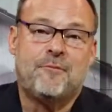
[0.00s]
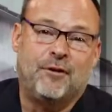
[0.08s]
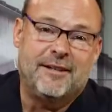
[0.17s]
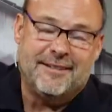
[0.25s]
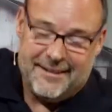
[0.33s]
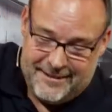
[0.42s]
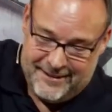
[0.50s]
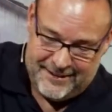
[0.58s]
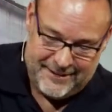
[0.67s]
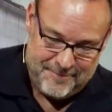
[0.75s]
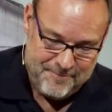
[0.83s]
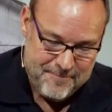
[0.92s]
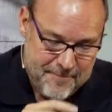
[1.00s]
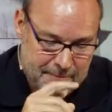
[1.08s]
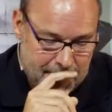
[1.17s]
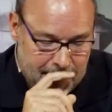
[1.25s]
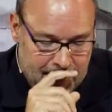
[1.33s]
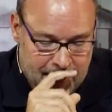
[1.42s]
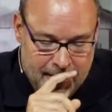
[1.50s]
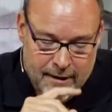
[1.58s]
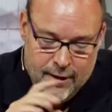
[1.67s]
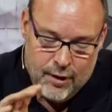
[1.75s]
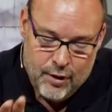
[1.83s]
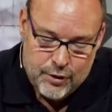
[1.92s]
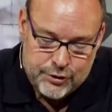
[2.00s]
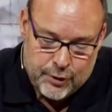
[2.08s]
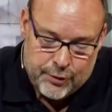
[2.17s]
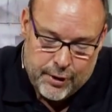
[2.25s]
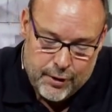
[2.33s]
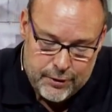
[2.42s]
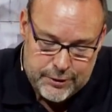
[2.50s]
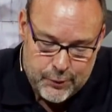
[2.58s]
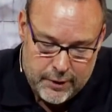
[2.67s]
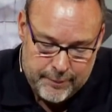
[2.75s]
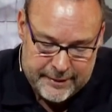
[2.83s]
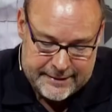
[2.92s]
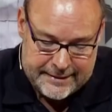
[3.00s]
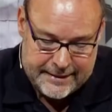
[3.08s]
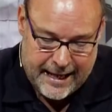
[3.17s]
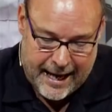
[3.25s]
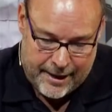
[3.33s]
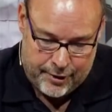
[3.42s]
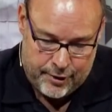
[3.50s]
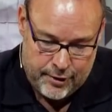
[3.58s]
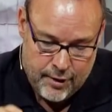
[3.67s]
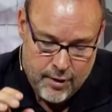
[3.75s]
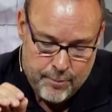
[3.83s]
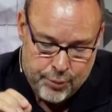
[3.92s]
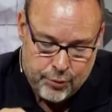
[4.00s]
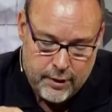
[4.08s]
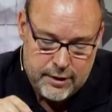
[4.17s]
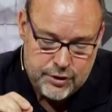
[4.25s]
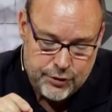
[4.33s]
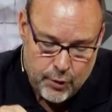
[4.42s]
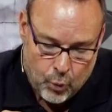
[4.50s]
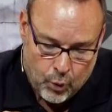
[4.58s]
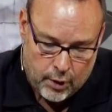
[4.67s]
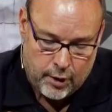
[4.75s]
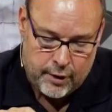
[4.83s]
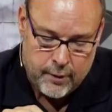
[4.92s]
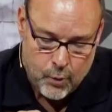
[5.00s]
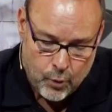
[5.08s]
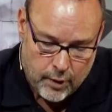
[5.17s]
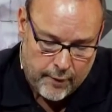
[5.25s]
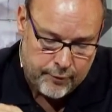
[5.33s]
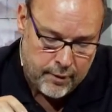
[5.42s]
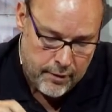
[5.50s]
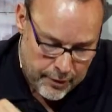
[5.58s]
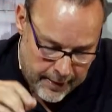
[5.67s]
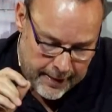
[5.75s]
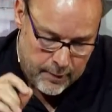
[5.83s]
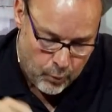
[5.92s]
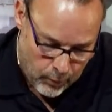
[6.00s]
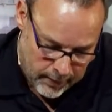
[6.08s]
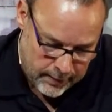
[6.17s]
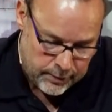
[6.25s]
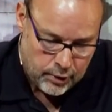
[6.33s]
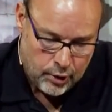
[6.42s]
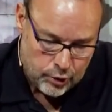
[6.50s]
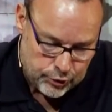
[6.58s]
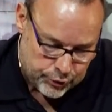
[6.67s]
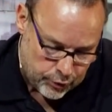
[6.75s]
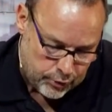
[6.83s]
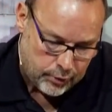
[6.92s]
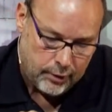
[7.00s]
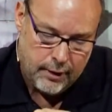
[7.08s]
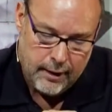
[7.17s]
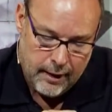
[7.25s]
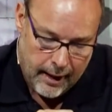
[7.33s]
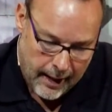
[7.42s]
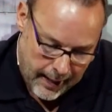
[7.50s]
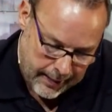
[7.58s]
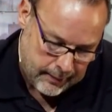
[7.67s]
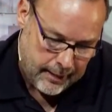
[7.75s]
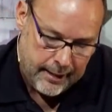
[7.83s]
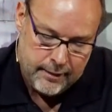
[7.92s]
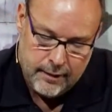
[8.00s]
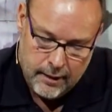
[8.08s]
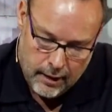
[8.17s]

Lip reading: Reads like this. So those who had been scattered preached the word wherever they went. Circle, highlight,